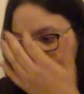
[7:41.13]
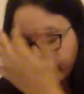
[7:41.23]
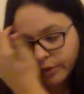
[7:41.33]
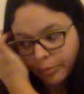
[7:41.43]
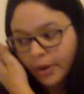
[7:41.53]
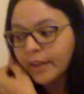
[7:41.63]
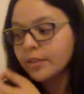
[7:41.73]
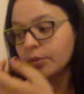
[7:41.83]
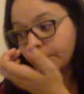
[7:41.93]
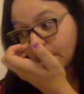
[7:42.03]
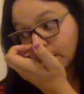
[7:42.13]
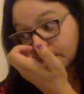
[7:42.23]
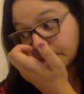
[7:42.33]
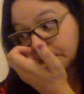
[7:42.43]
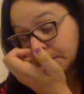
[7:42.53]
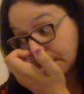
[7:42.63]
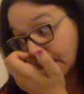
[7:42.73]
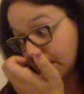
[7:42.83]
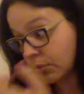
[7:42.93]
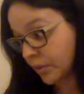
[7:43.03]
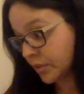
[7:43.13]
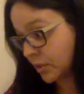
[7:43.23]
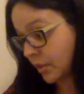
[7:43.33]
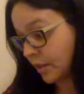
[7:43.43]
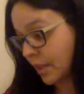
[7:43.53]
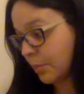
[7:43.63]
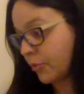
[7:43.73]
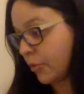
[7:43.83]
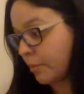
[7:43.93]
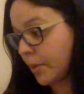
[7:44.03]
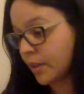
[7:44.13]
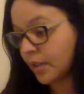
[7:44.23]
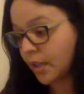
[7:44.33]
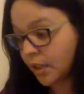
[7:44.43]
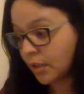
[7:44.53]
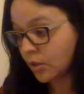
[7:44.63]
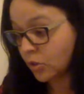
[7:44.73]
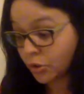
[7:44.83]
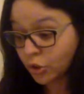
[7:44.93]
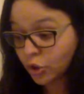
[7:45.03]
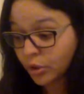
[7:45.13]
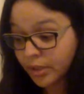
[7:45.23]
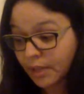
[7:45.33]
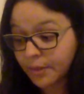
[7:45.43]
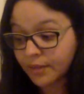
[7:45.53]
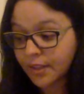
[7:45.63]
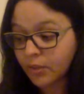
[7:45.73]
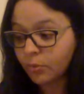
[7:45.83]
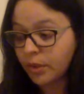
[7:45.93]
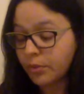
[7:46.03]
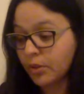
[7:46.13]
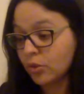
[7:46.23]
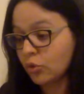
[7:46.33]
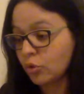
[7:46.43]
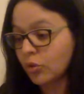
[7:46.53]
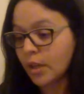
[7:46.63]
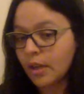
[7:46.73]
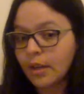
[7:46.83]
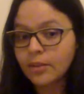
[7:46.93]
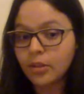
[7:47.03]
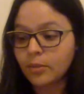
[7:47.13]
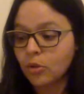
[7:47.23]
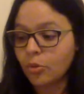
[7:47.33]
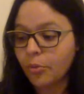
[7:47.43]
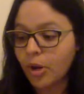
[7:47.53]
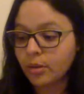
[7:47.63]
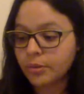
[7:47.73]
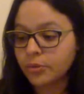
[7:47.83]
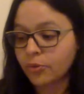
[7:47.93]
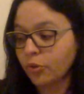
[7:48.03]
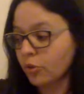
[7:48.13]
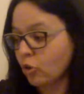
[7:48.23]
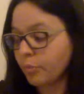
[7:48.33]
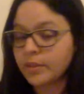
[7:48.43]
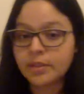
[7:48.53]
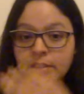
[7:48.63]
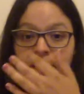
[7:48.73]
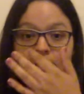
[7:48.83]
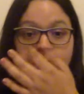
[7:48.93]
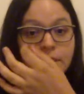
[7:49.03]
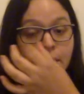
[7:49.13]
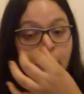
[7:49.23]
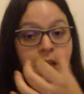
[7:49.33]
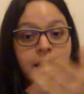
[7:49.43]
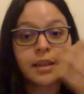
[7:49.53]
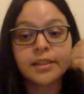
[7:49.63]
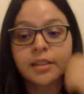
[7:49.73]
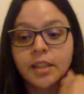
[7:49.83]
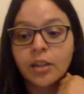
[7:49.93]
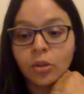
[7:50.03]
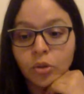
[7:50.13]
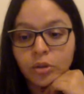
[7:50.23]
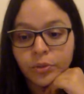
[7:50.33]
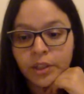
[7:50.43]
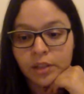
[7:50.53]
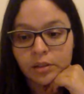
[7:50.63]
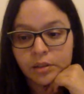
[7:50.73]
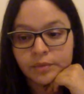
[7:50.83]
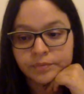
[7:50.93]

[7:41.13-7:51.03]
the practice problems, just in case you want to start that before Monday, you should do that because next week we're going to do some new problems for open systems. Let's take a look over here.